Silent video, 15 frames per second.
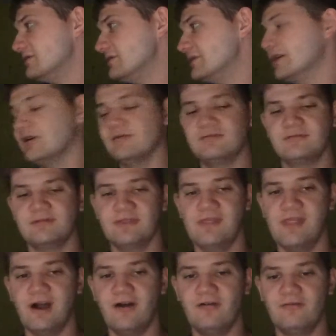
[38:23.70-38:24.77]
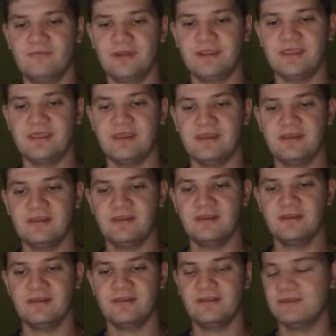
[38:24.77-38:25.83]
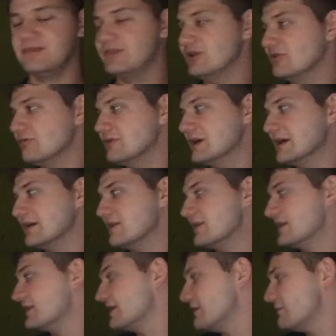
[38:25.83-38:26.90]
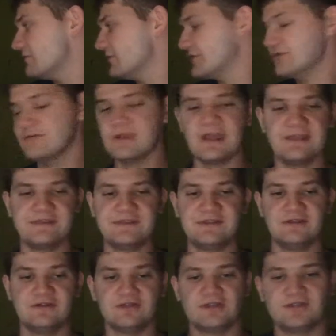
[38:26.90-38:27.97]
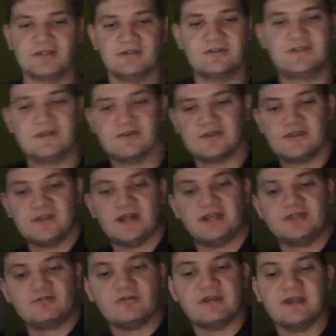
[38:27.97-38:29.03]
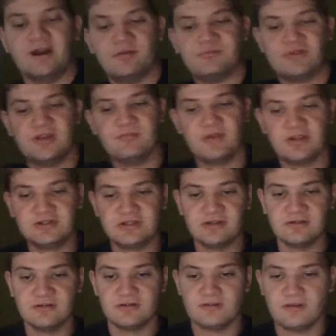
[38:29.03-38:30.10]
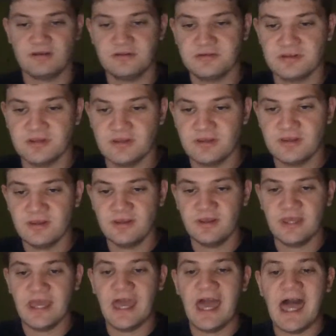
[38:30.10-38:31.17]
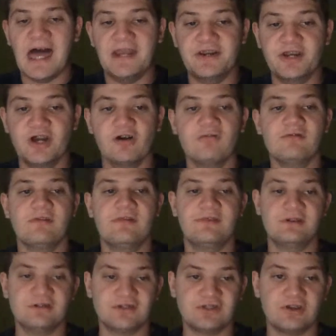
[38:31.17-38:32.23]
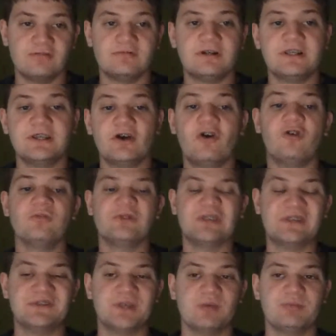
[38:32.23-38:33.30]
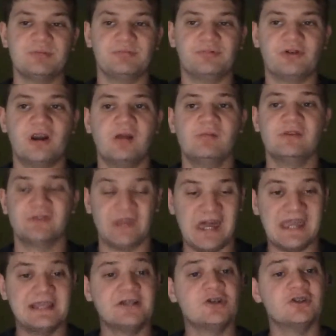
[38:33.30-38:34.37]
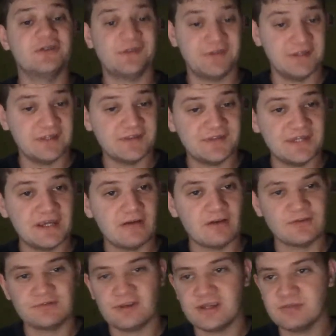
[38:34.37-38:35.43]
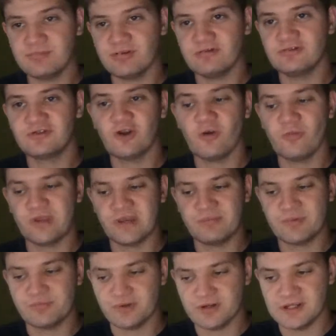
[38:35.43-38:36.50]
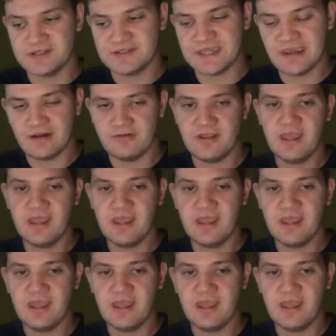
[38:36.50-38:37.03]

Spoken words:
No, Ricky, no way. They won't do that. Sears is on its way out pretty much. No, there's already a HomeSense up in Paramus. I could see a Sierra Trading Post open up at Bergentown.